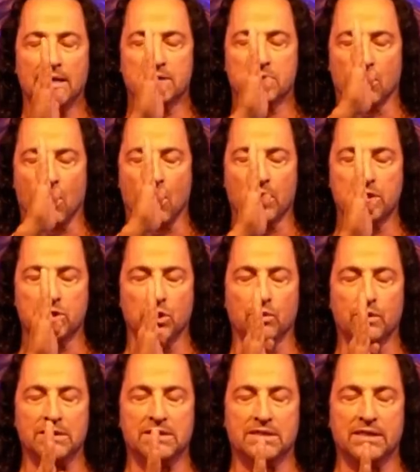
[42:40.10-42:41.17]
As long as you
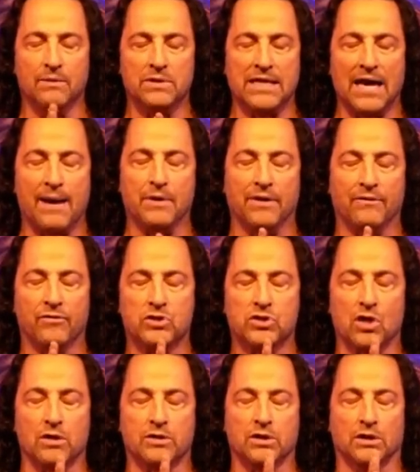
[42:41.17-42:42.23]
can see what's happening, if you
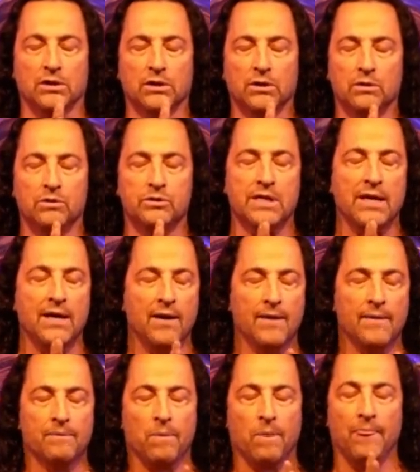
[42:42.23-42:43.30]
start to lose
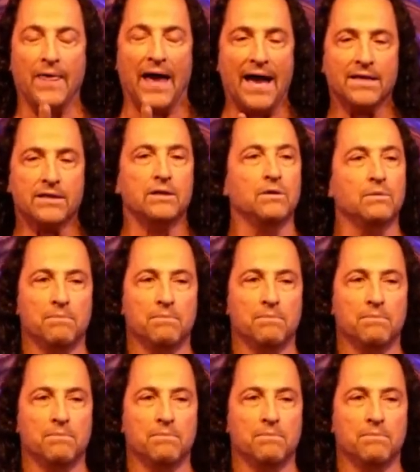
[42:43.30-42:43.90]
that, you